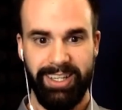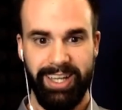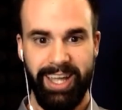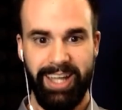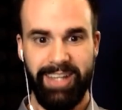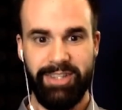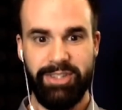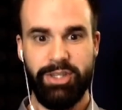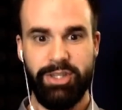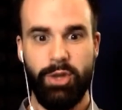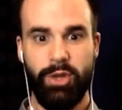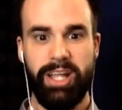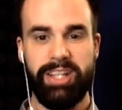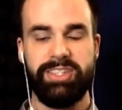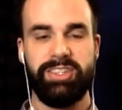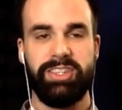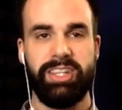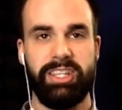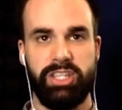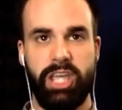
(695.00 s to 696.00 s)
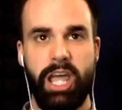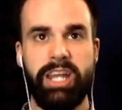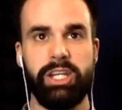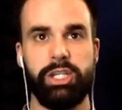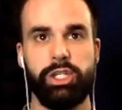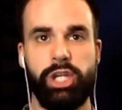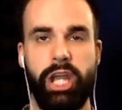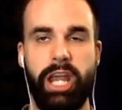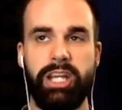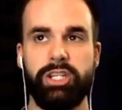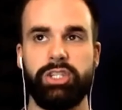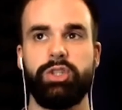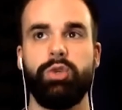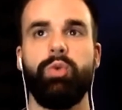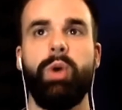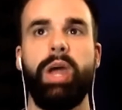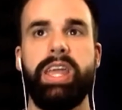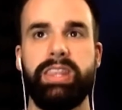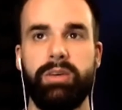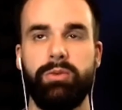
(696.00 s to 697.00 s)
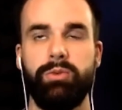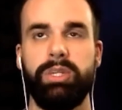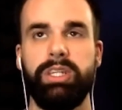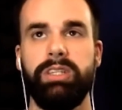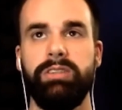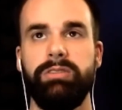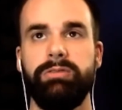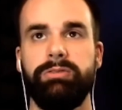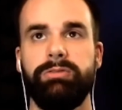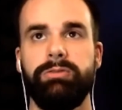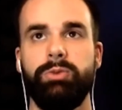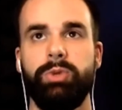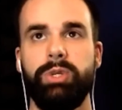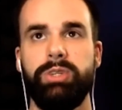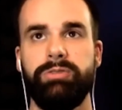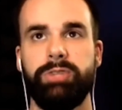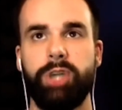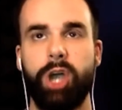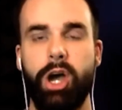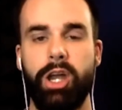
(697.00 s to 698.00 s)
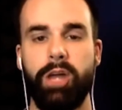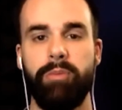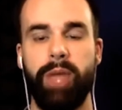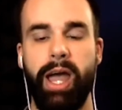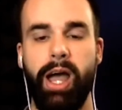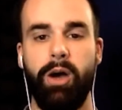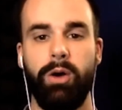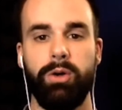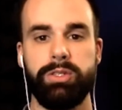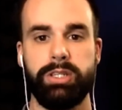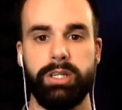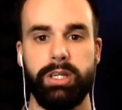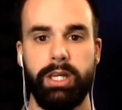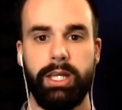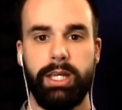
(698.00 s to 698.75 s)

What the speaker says: And so that's kind of changed the way that we've gone about